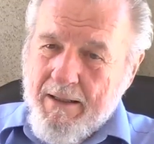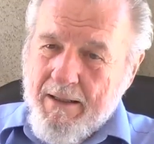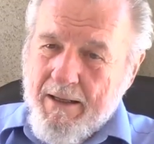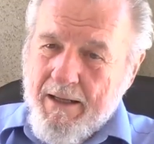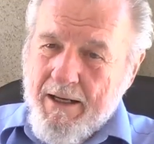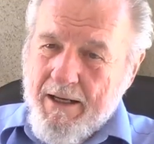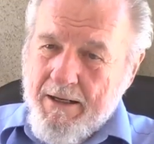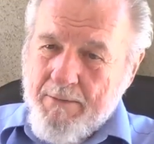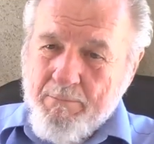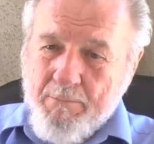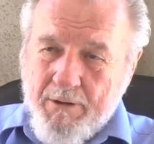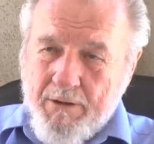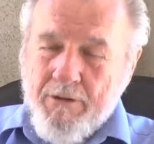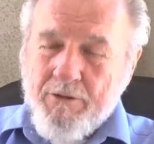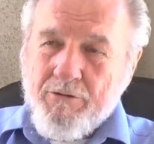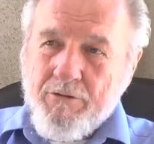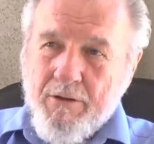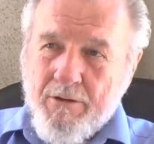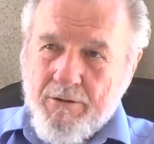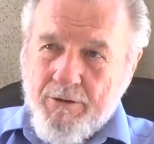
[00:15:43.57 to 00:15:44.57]
a
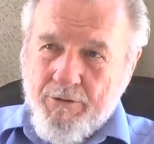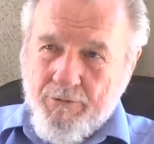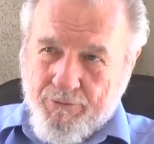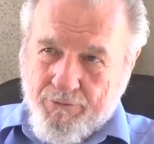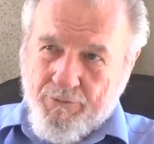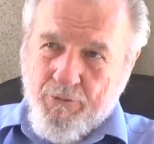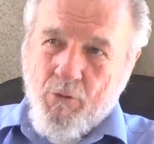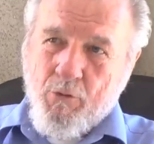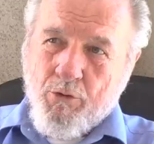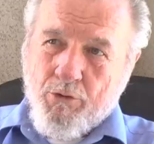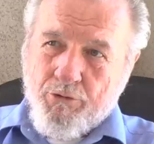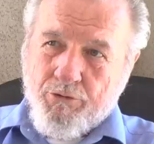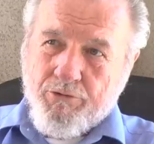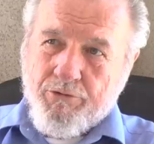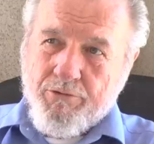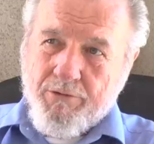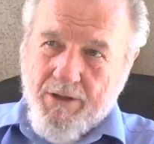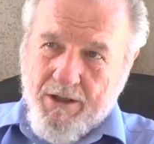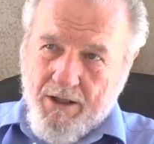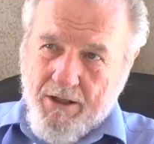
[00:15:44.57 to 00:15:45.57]
military
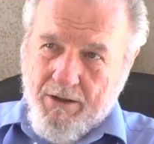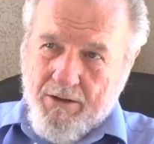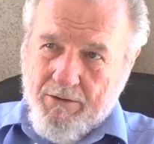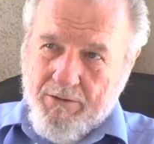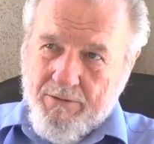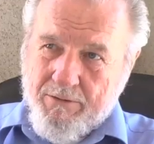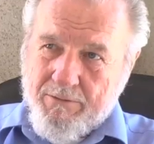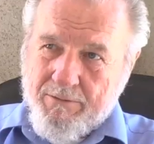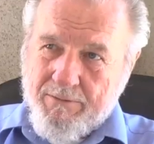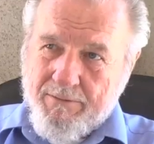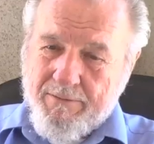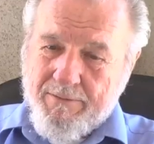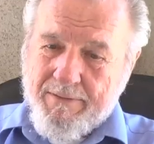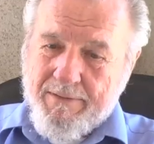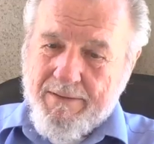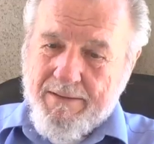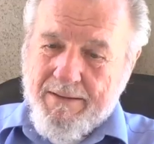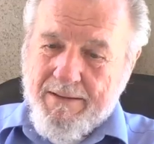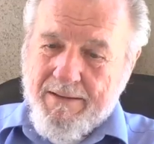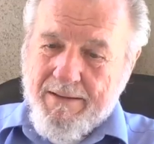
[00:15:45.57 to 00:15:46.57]
force here
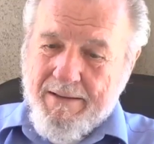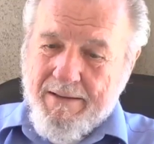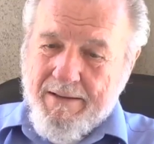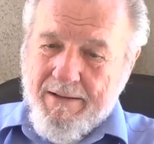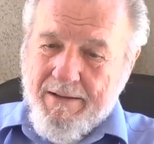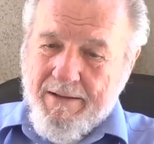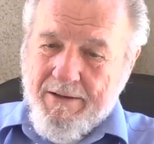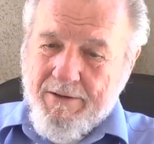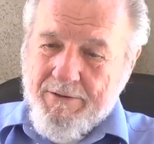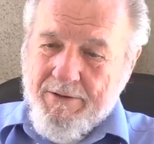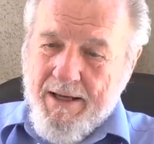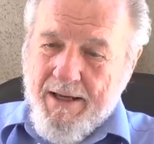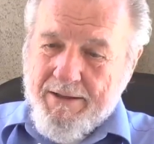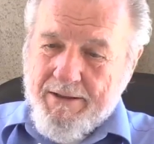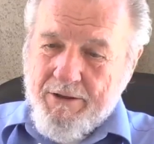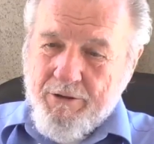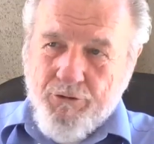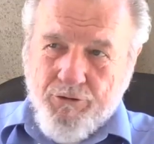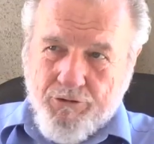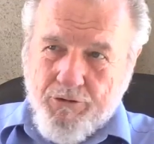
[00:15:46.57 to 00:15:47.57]
that
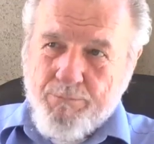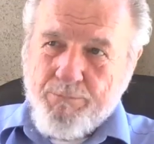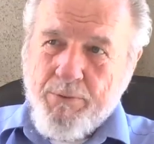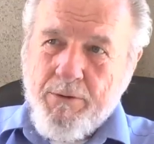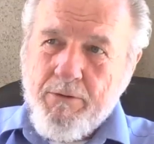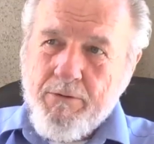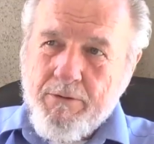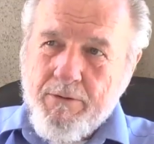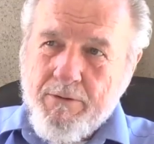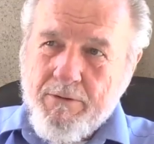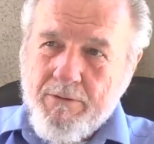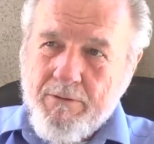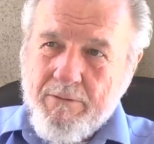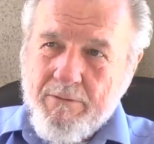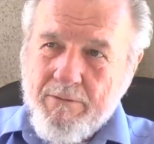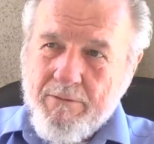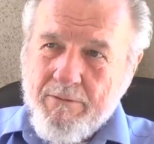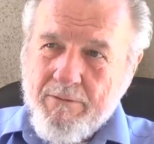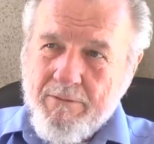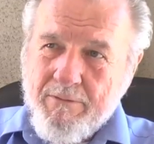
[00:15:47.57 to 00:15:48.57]
is superior
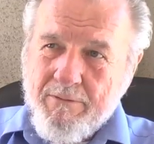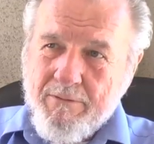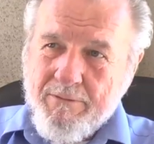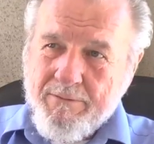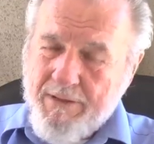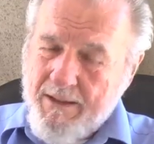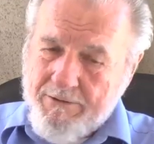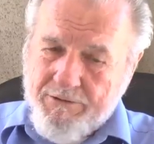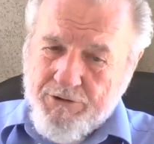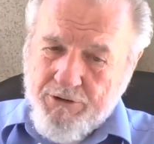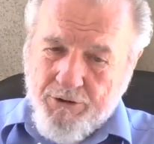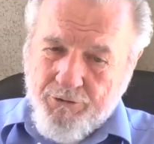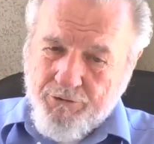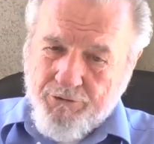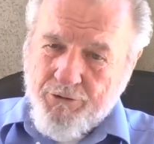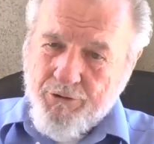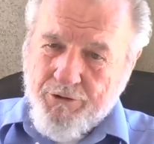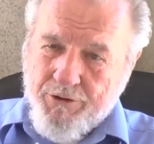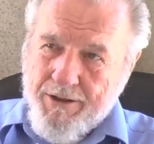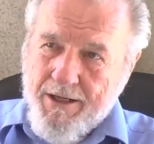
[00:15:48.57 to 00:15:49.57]
not just
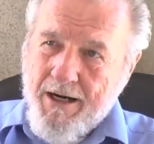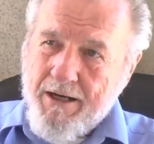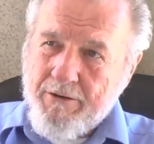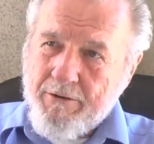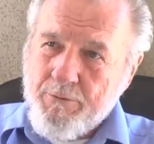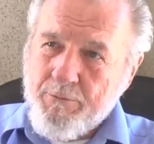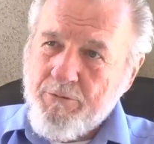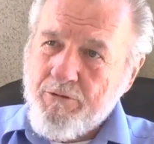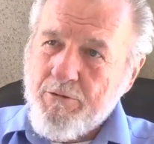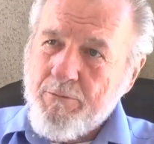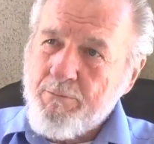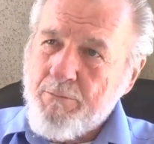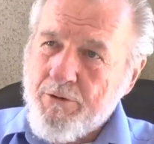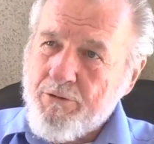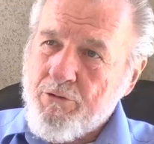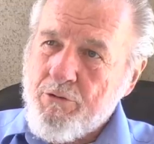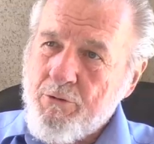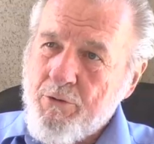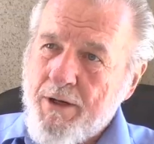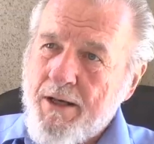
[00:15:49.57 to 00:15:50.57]
to the Arabs,
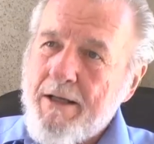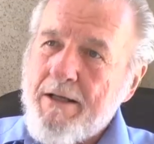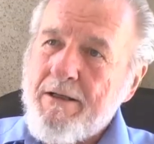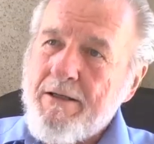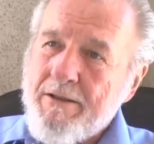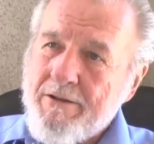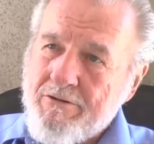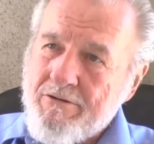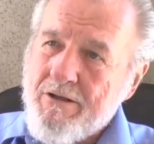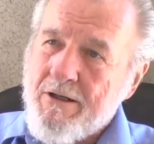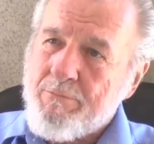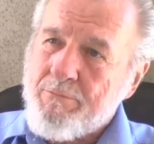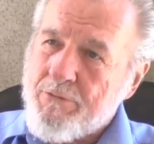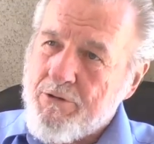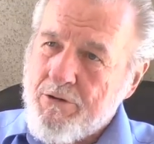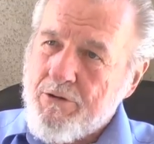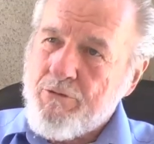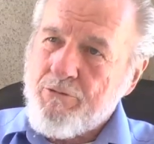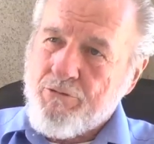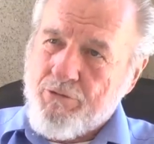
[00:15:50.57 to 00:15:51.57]
but to any attempt
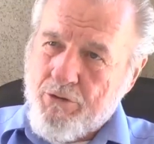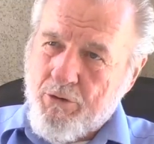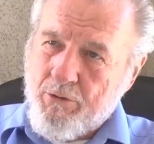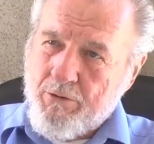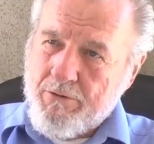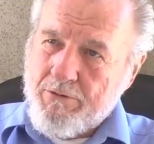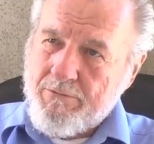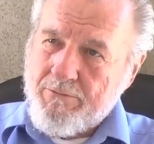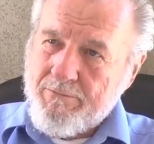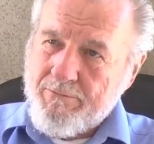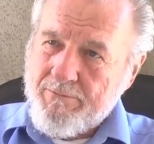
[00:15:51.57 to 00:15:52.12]
to control it.